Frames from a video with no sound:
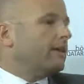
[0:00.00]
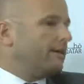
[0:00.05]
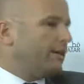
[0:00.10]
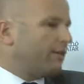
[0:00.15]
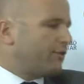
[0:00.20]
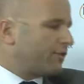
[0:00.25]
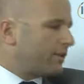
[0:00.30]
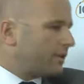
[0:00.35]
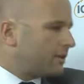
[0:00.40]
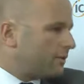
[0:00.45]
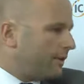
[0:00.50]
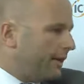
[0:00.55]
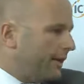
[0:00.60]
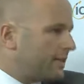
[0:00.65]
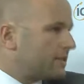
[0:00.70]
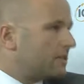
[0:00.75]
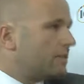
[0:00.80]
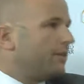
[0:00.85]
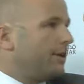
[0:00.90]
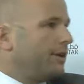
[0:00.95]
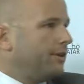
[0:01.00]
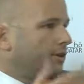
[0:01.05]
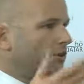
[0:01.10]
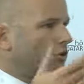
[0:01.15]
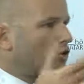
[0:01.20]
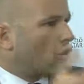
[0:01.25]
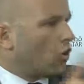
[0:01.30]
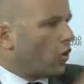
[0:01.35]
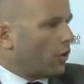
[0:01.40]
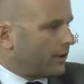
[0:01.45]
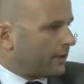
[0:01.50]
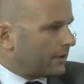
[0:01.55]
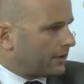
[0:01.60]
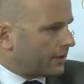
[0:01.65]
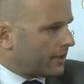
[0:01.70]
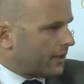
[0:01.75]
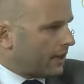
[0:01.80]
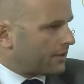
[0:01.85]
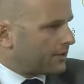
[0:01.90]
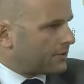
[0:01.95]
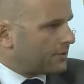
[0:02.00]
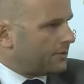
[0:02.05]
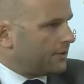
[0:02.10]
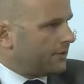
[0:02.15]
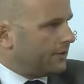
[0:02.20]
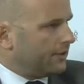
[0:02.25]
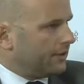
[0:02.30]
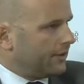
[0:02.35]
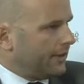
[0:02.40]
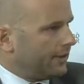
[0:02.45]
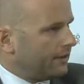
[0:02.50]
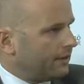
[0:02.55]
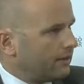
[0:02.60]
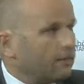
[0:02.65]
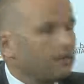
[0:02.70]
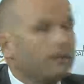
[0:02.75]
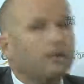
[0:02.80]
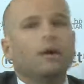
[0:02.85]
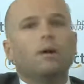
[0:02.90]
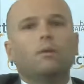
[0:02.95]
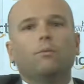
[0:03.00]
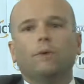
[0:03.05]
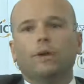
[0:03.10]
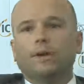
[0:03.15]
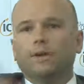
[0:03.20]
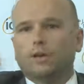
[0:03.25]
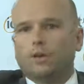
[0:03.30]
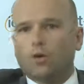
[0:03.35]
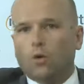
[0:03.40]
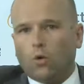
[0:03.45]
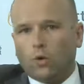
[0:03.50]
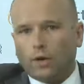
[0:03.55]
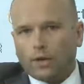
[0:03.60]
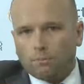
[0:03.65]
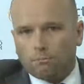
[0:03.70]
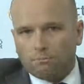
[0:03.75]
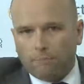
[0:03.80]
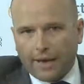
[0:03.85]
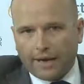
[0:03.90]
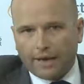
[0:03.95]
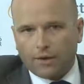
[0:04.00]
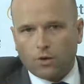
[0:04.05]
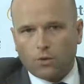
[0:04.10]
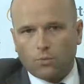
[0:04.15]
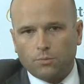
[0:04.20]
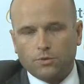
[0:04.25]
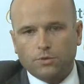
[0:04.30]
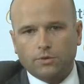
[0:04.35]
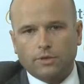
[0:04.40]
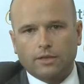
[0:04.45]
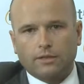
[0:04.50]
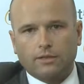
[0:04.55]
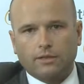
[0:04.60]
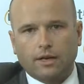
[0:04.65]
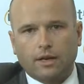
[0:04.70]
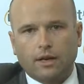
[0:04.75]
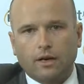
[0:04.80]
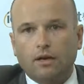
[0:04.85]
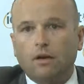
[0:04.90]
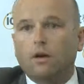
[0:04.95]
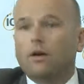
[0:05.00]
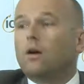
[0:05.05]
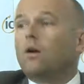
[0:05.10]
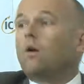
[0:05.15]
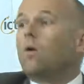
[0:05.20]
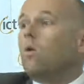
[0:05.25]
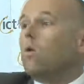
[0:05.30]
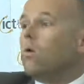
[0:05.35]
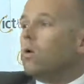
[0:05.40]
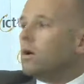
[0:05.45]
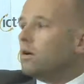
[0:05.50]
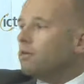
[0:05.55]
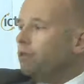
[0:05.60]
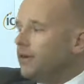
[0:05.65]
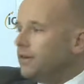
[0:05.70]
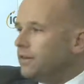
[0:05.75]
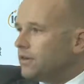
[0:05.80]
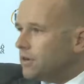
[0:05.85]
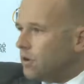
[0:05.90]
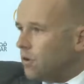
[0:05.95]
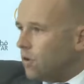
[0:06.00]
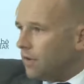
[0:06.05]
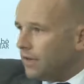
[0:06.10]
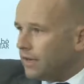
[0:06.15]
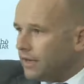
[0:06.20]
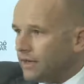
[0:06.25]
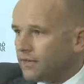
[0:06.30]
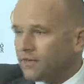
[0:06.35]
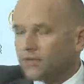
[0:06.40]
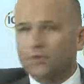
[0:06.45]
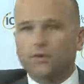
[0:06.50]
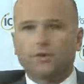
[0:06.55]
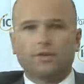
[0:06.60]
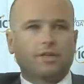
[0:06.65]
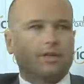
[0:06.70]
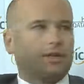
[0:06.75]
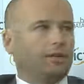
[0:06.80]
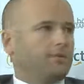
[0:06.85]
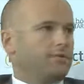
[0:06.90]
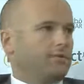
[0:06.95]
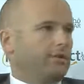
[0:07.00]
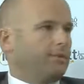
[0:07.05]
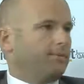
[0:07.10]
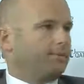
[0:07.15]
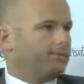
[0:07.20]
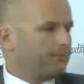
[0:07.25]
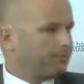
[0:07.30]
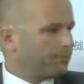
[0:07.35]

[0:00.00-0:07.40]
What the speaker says: Different rates when you're calling the country you're in, when you're calling back home to Qatar, or when you're calling a third country.